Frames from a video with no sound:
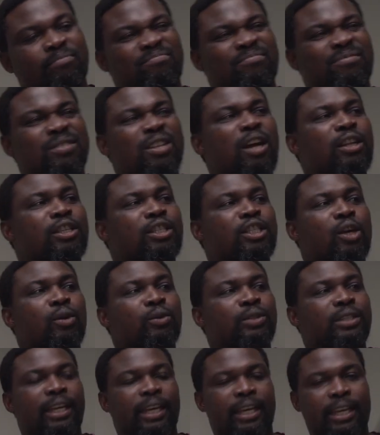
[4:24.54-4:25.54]
Not so
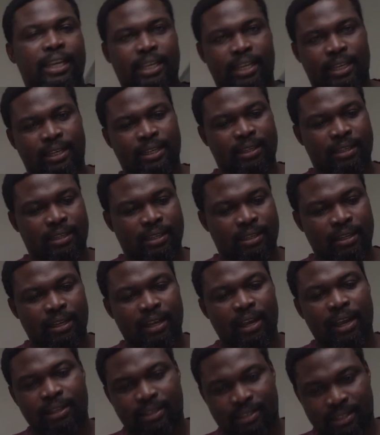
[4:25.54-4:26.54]
thick,
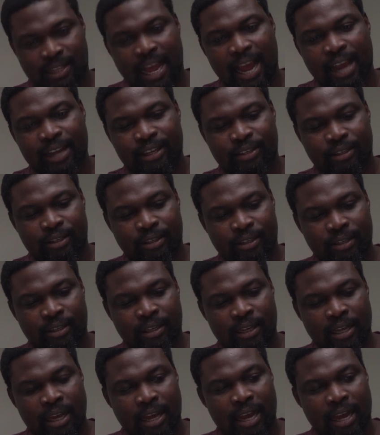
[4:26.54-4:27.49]
it's lighter.